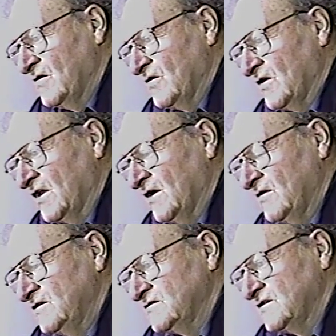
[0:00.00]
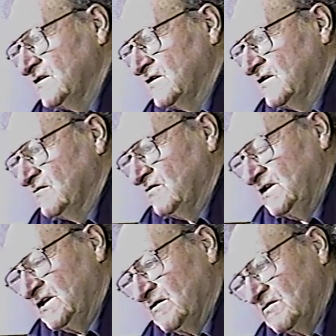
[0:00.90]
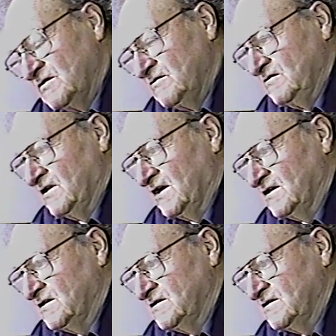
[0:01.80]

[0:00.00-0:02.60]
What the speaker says: Well, now he said, we don't do that.